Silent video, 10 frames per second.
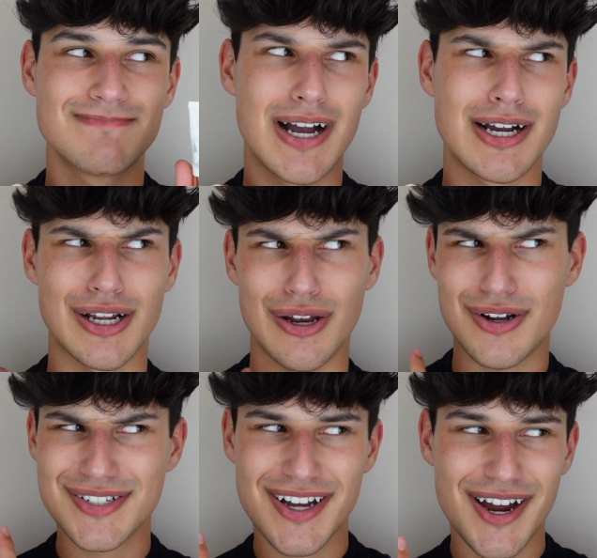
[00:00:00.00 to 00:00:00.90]
a
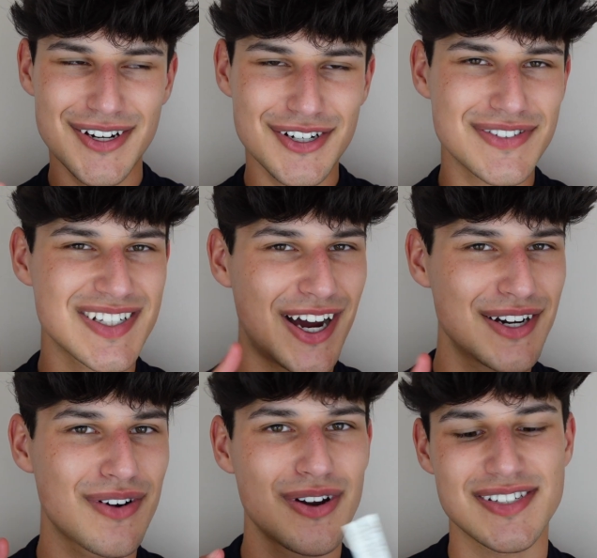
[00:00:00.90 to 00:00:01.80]
gloss kind of. It's kind
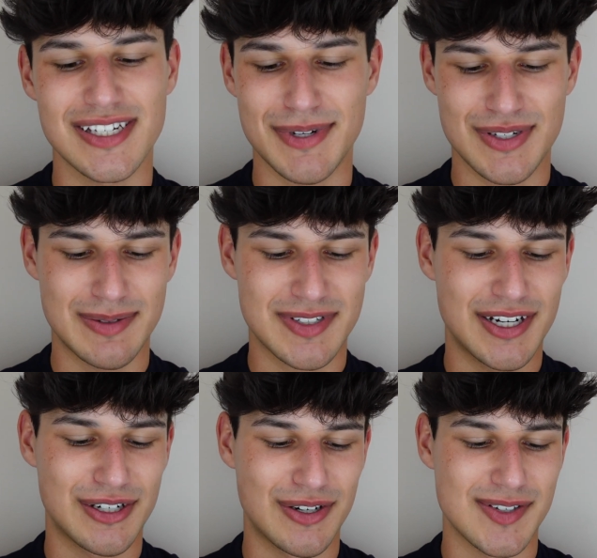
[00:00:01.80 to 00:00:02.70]
of glossy, it makes your lips
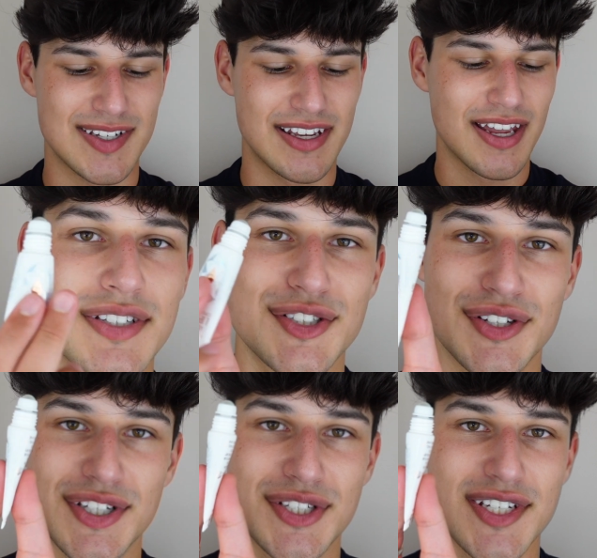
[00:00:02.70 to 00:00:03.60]
kind of glossy. So
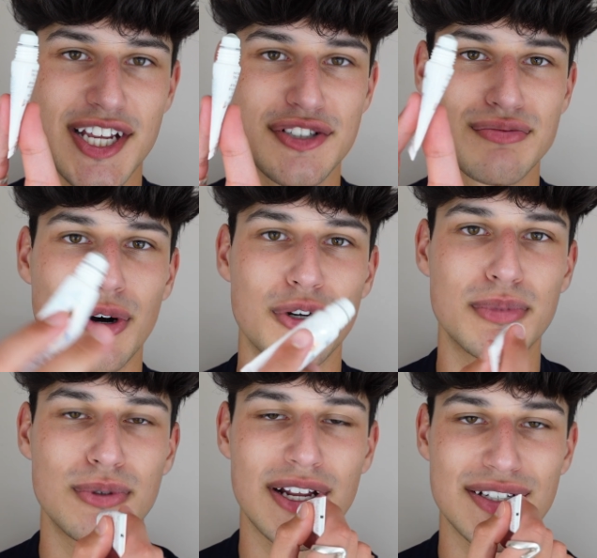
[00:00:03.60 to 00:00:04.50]
this just has a roller
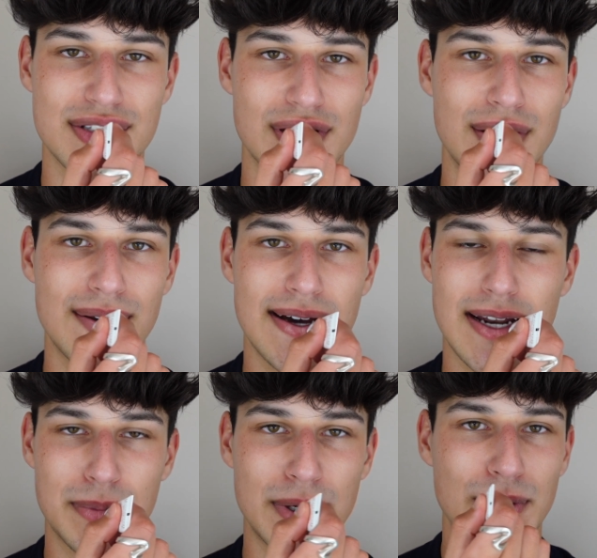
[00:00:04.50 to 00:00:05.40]
ball like so, and
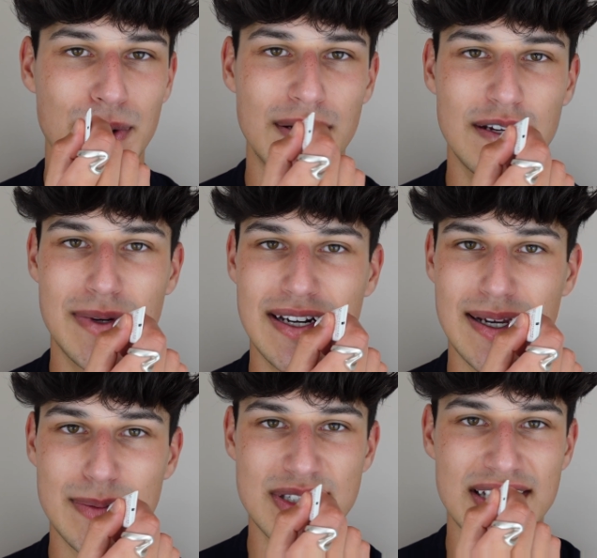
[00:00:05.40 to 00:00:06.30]
I put it all over my
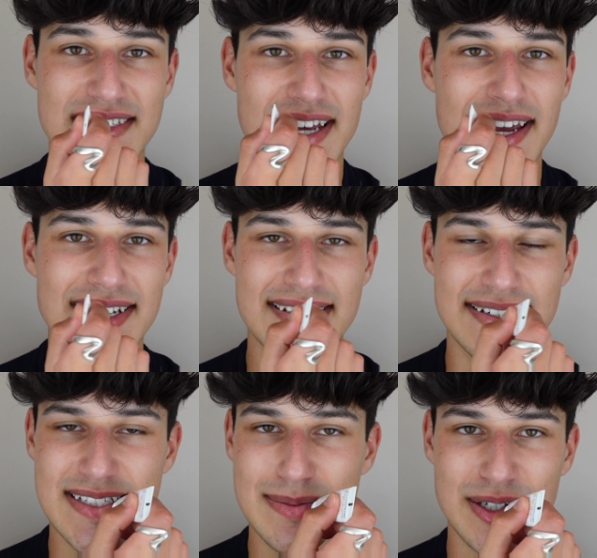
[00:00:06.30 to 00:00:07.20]
lips. It tastes
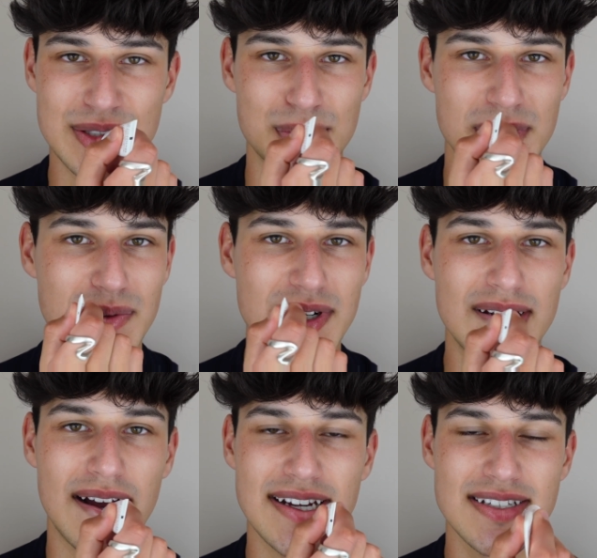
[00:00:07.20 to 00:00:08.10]
and it smells really, really
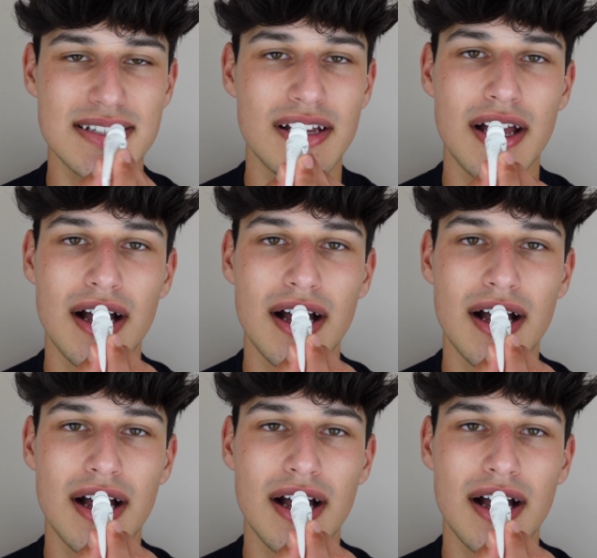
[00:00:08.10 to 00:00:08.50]
nice.